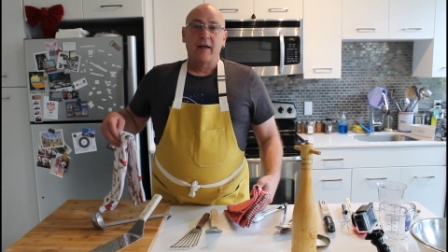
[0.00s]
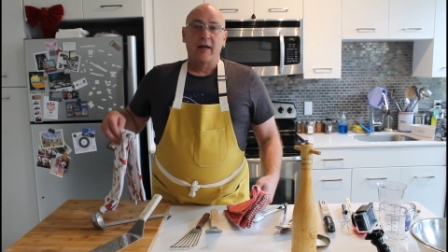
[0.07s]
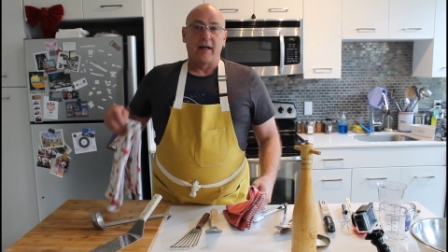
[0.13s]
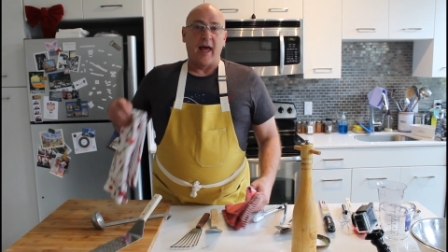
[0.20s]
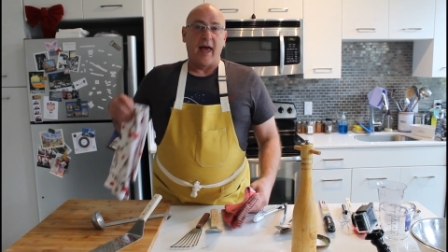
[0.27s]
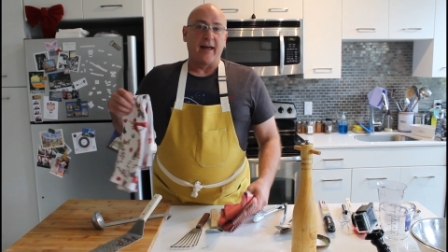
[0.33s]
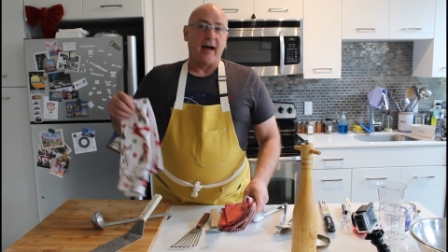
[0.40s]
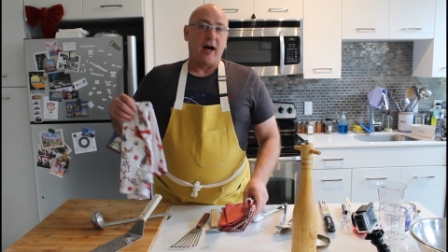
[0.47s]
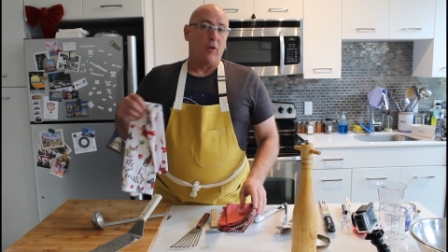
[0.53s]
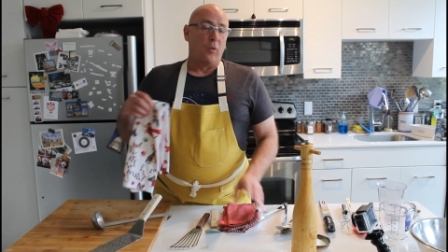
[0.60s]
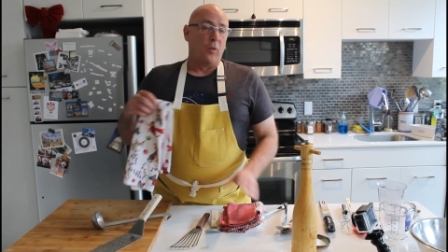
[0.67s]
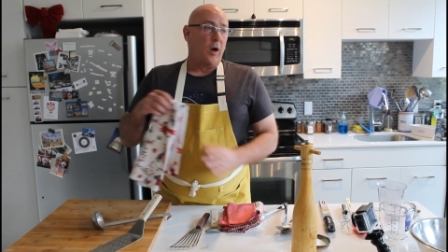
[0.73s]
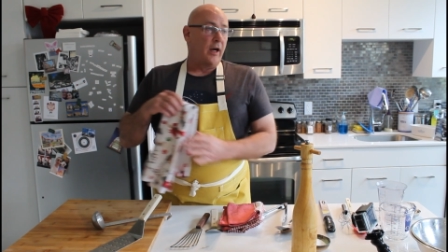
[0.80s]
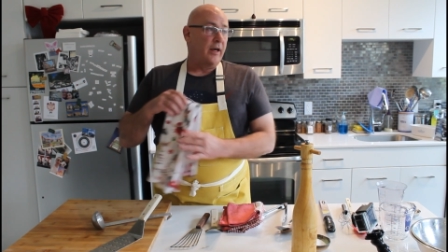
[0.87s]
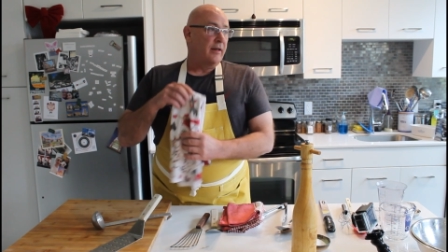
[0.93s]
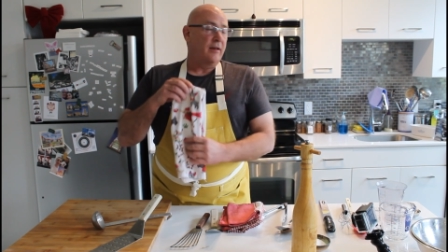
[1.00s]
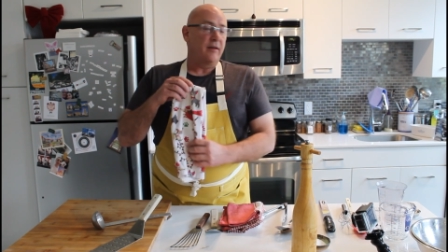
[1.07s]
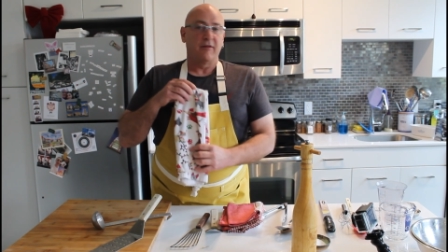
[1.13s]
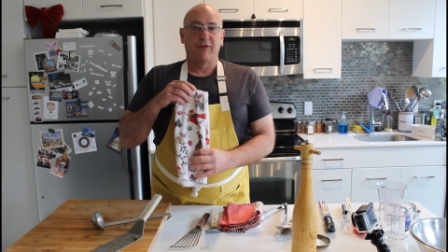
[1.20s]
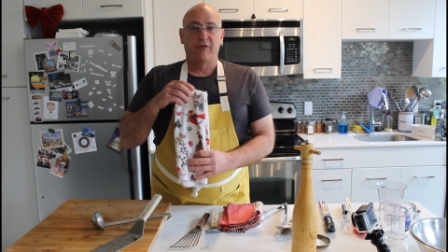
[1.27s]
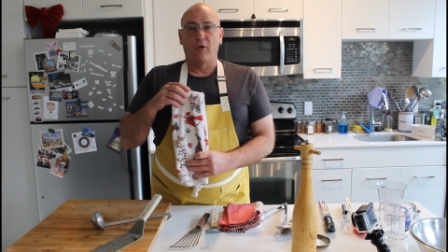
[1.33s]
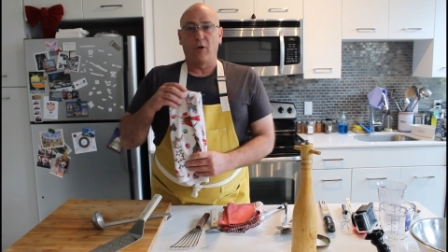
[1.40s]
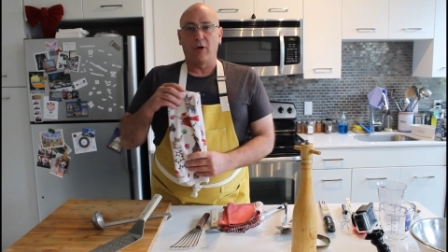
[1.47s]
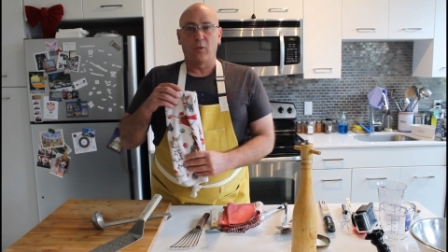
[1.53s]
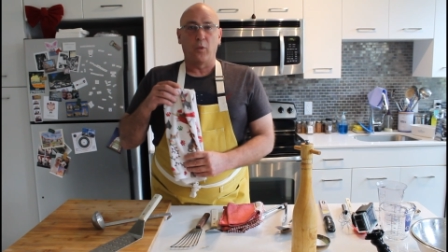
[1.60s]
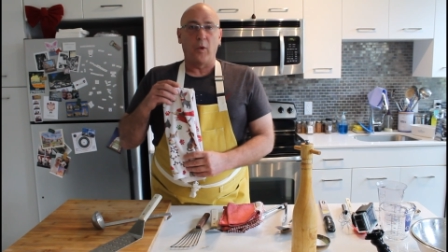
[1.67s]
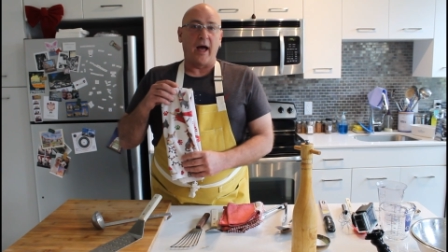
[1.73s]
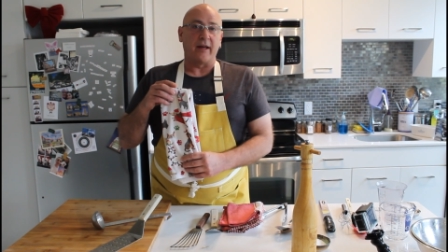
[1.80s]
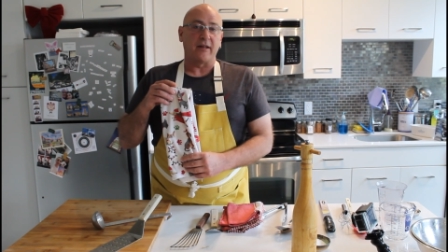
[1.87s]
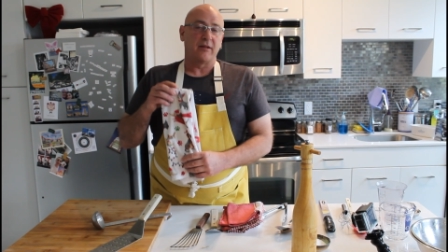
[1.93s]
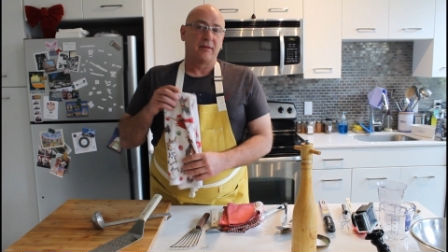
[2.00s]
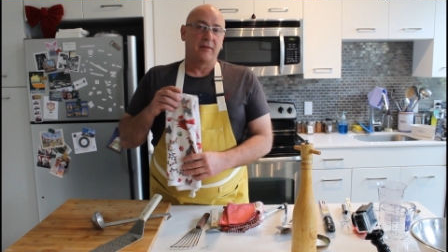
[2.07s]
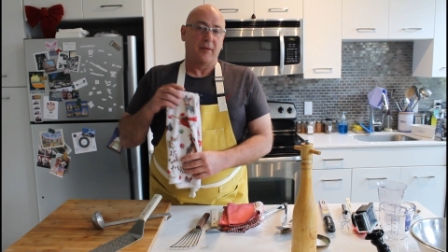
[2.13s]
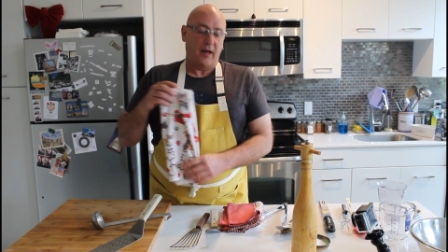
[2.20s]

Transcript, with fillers: and hang out one for wet.